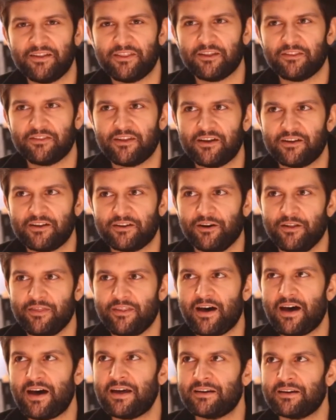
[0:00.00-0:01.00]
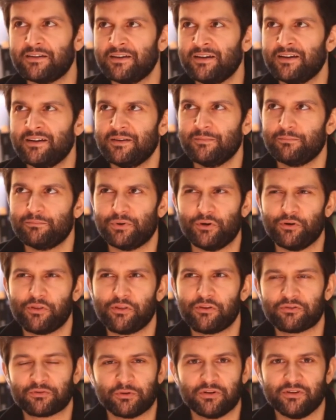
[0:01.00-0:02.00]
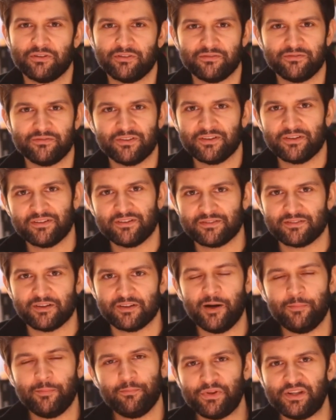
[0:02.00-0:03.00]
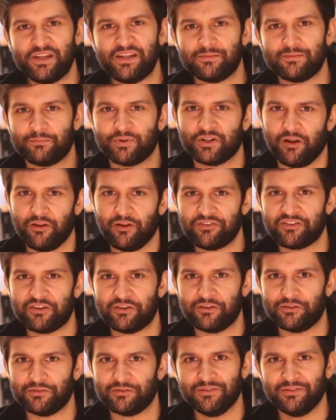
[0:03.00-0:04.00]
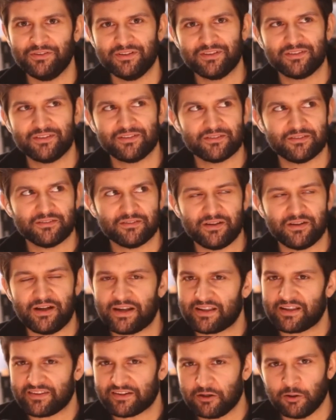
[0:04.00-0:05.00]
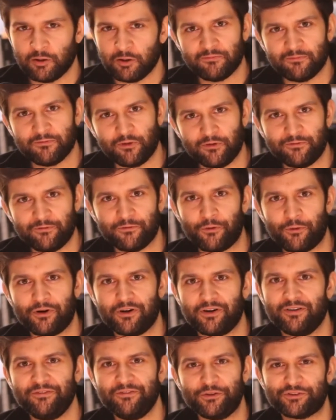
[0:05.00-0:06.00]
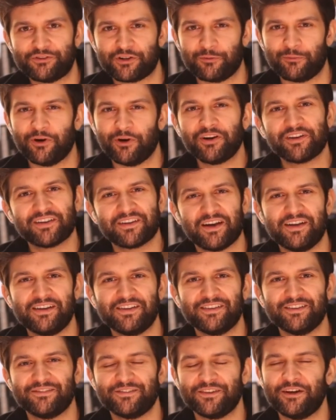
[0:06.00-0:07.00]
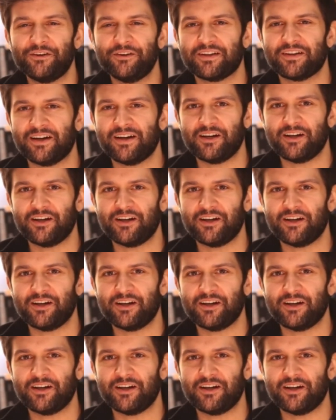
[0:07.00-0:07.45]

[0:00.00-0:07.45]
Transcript: I think that on that, both sort of upbeat but also, I guess like hopeful for future work kind of note. Mm-hmm.